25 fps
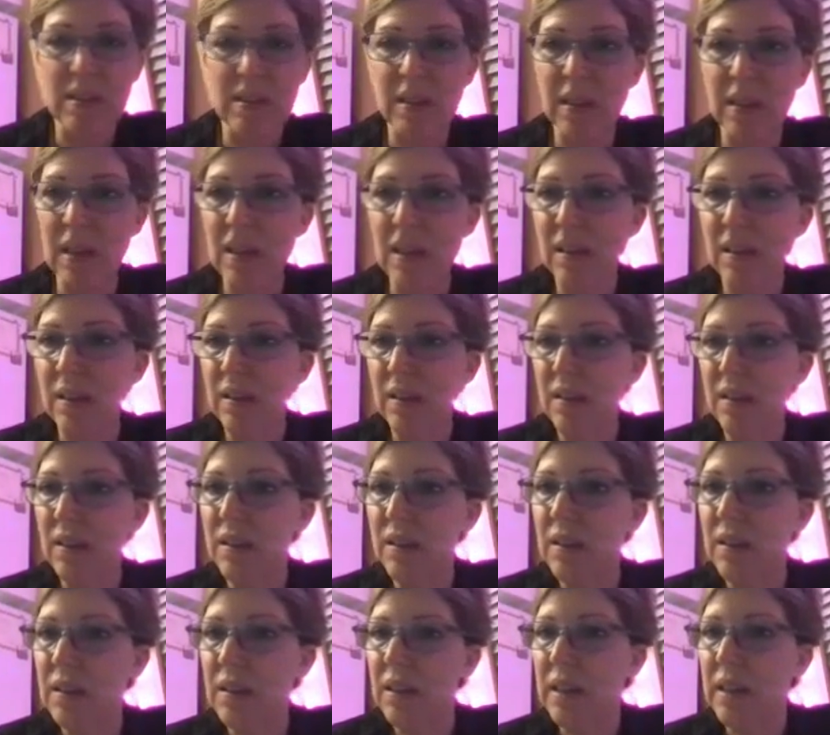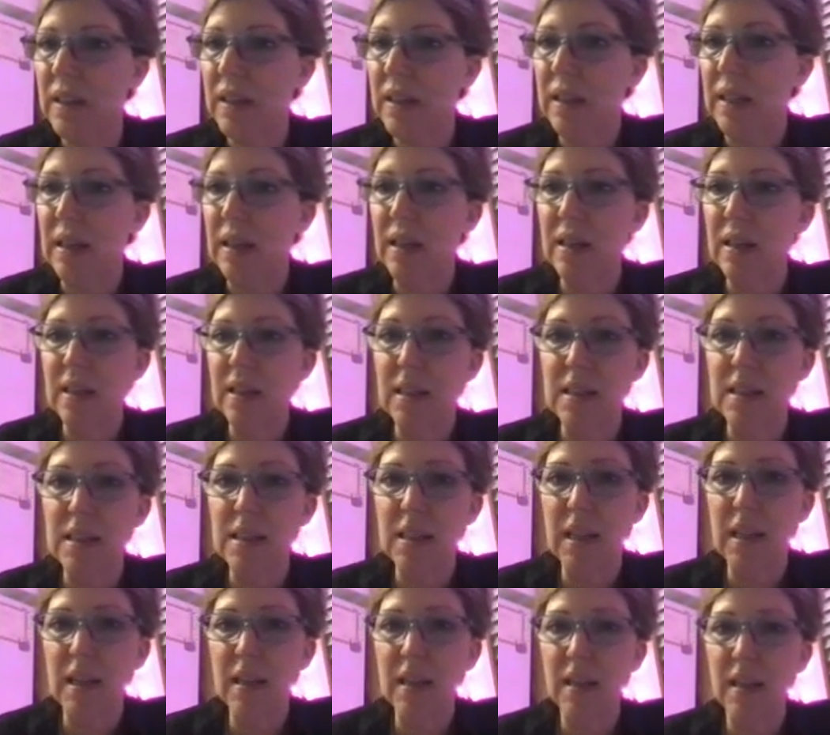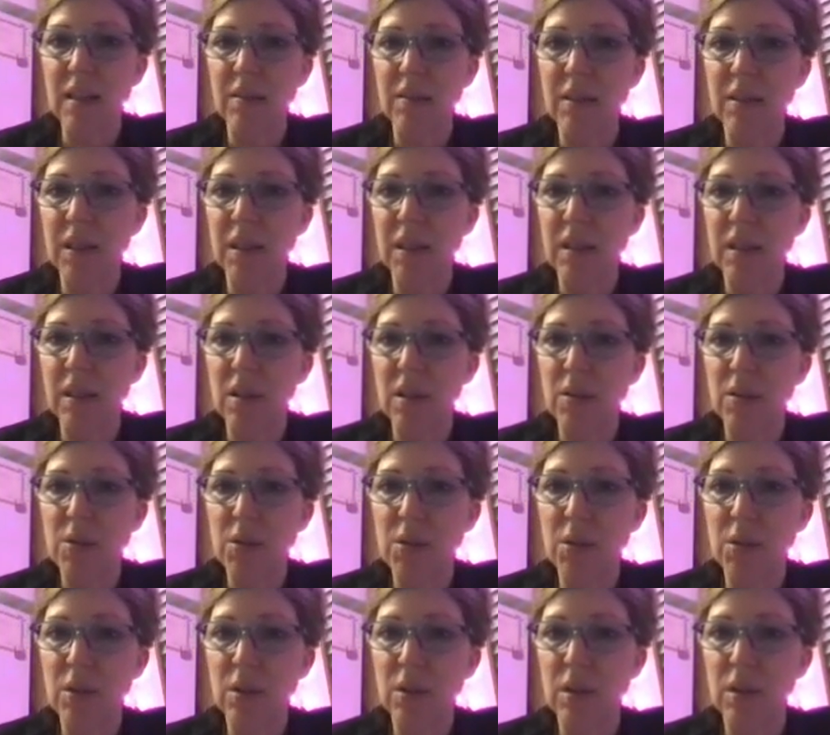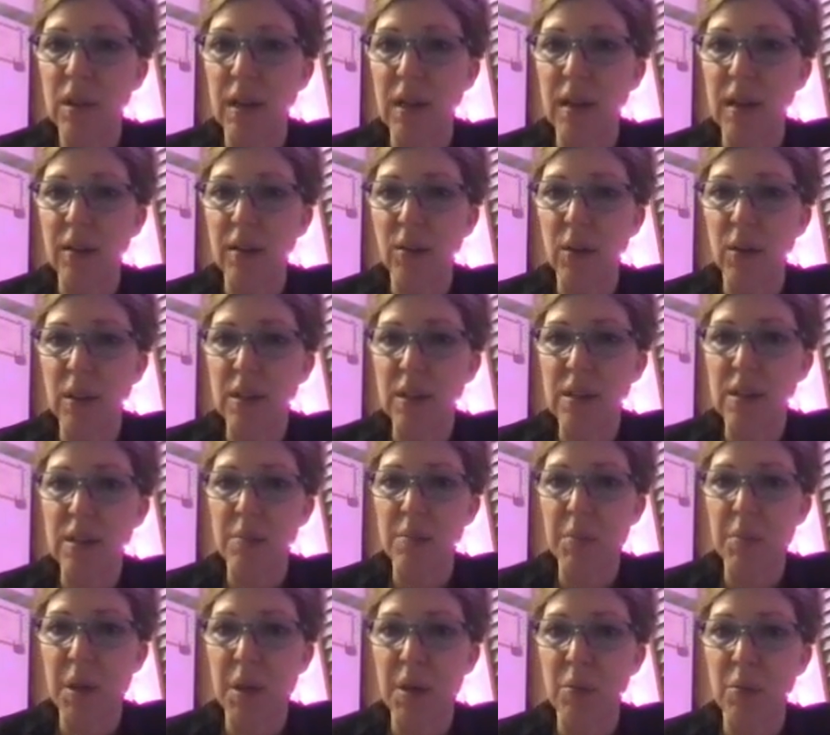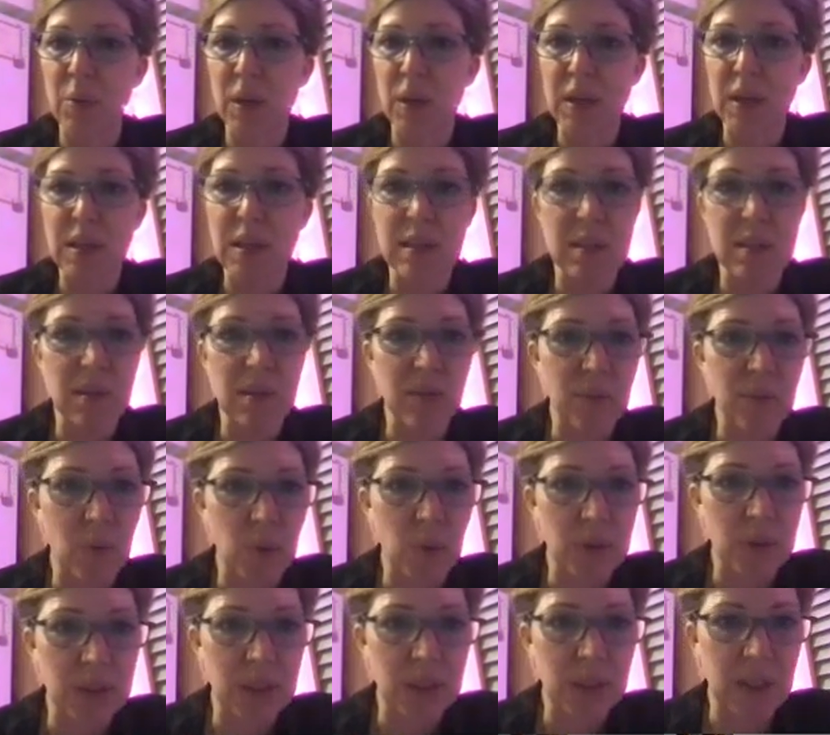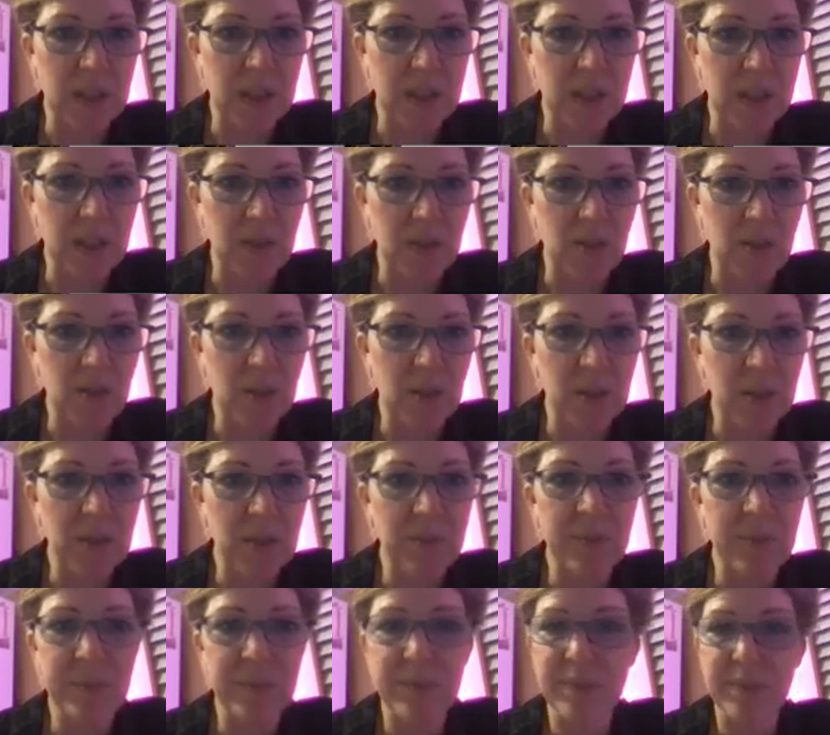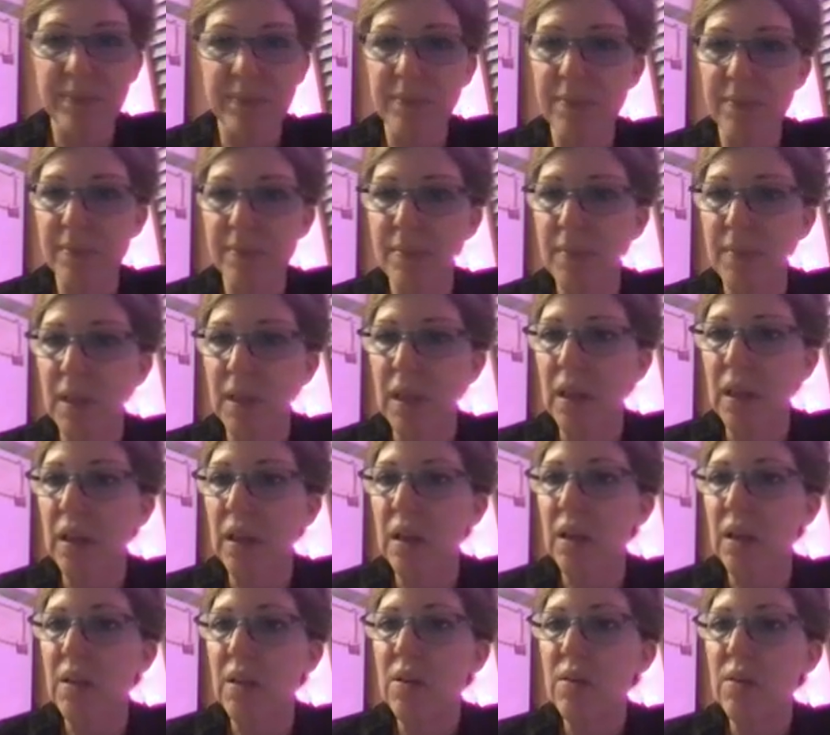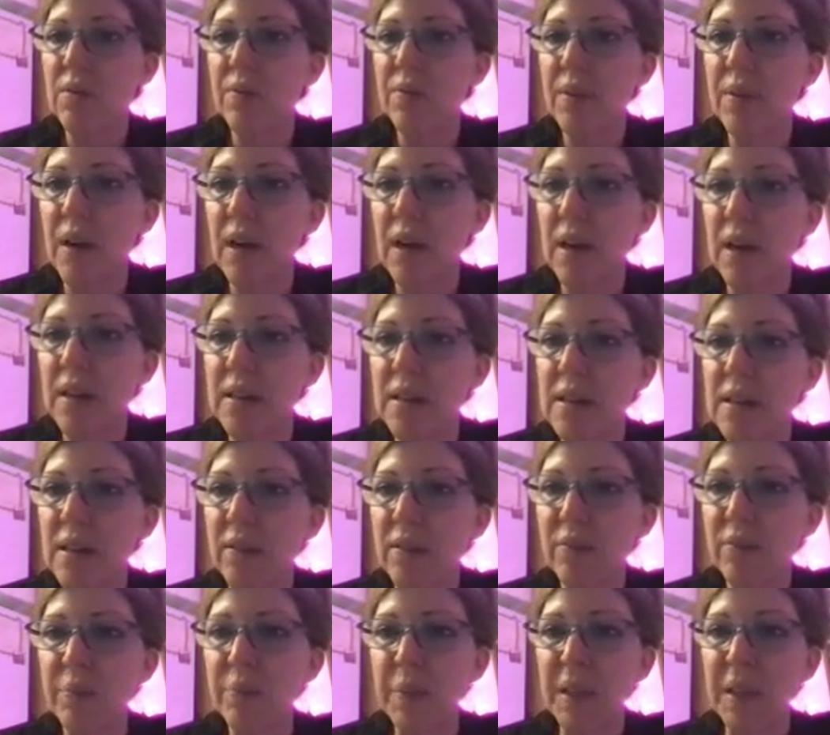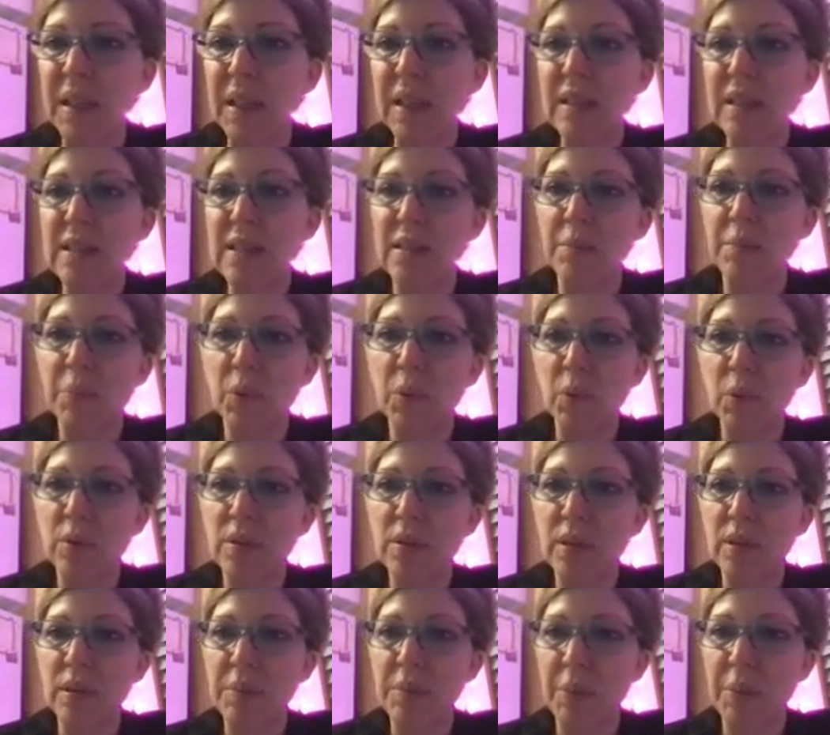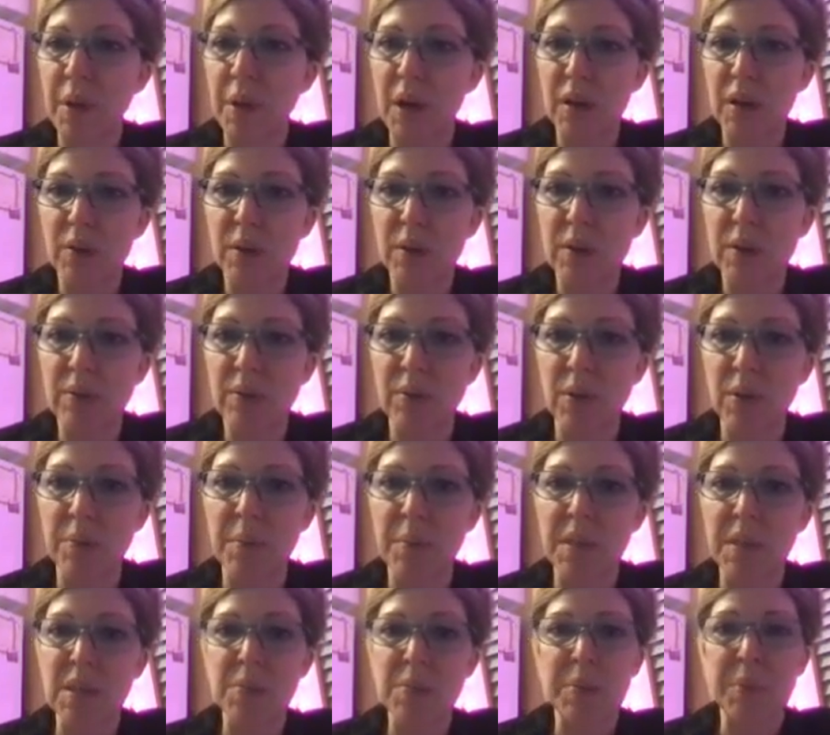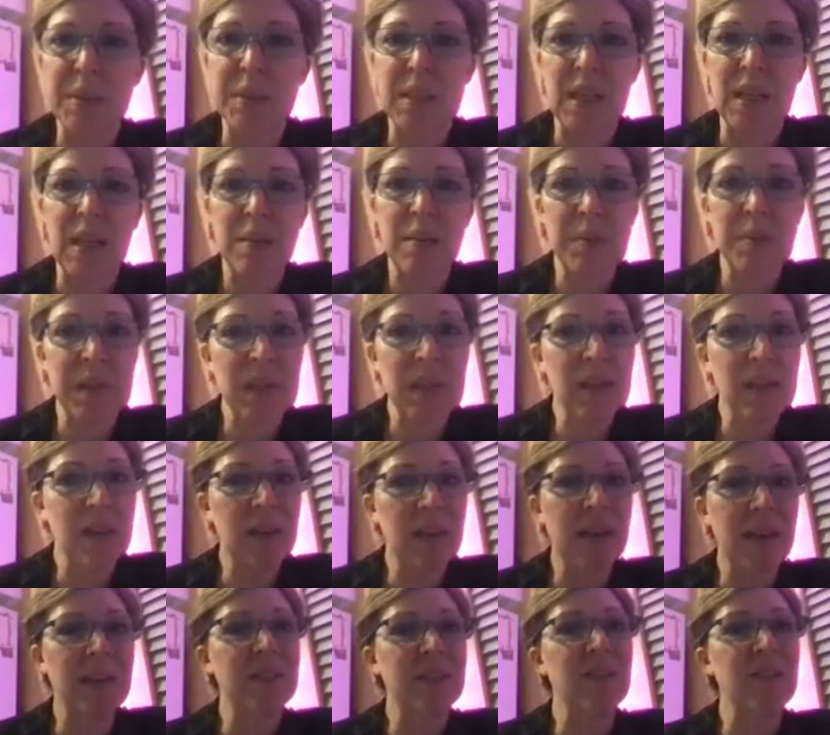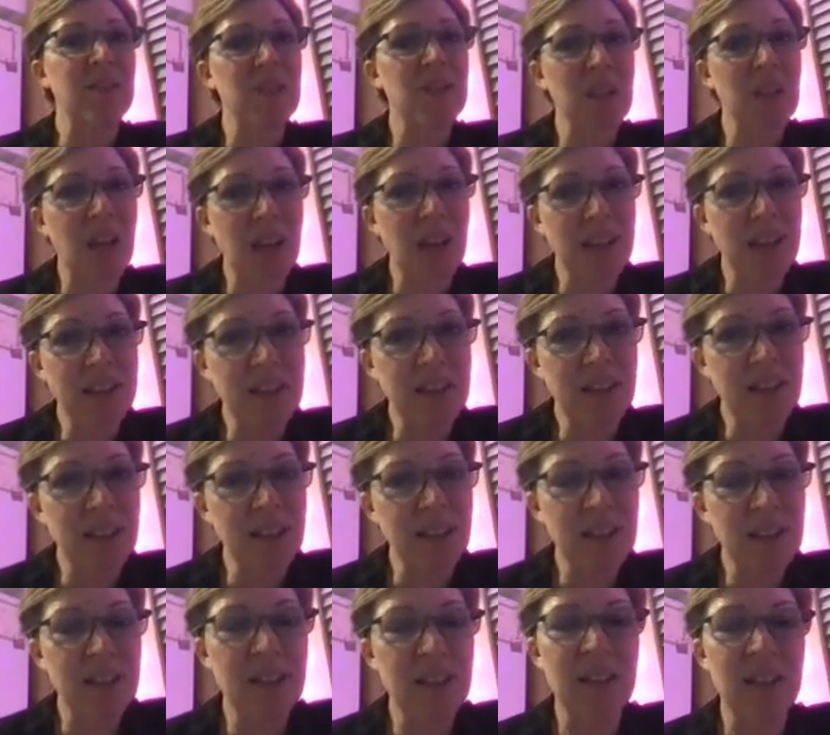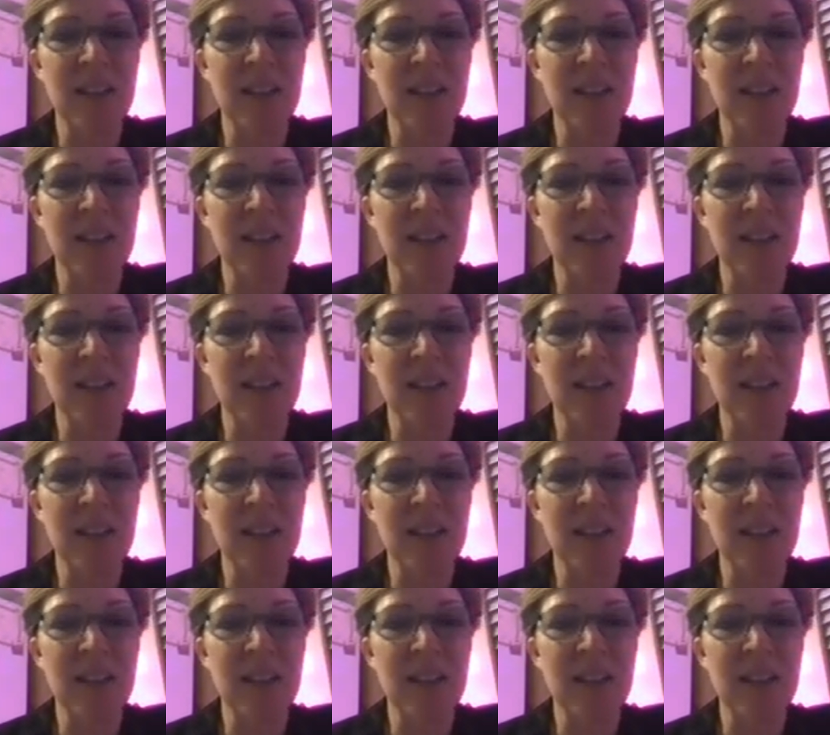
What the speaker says: together. The date of the enclosure at Great Zimbabwe is the 14th century. Finds of beads and porcelain pottery from Mesopotamia and China,